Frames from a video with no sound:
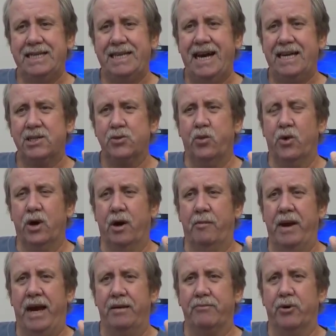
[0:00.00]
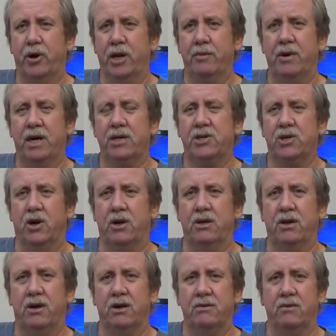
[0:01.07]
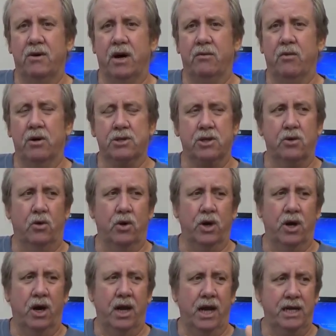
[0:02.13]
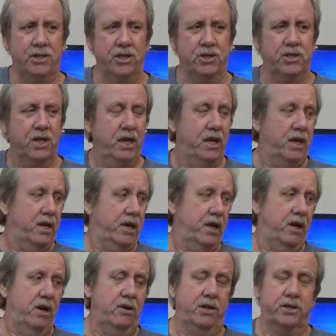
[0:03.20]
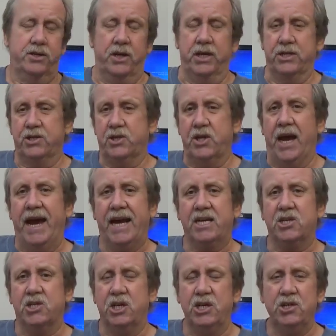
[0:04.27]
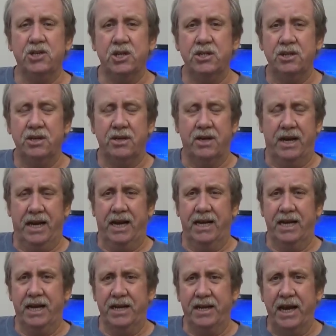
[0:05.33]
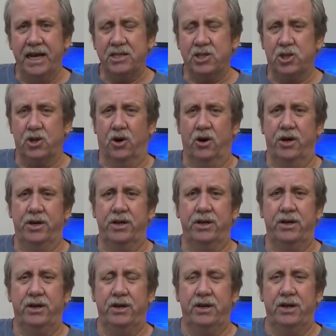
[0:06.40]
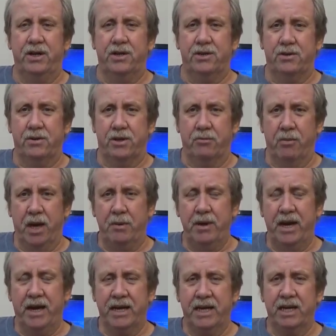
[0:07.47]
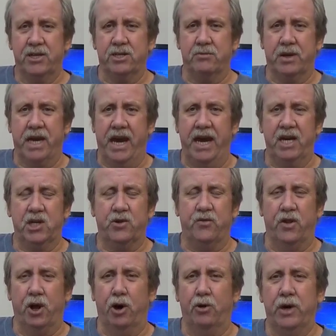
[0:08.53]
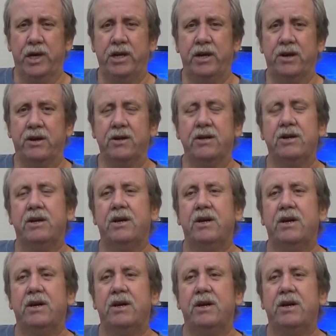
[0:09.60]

that's where I'm at pretty much on, on, on, what's going on. I just, you know, it's, it's tax season. I got to get that started. So maybe I can get some cash flow in here.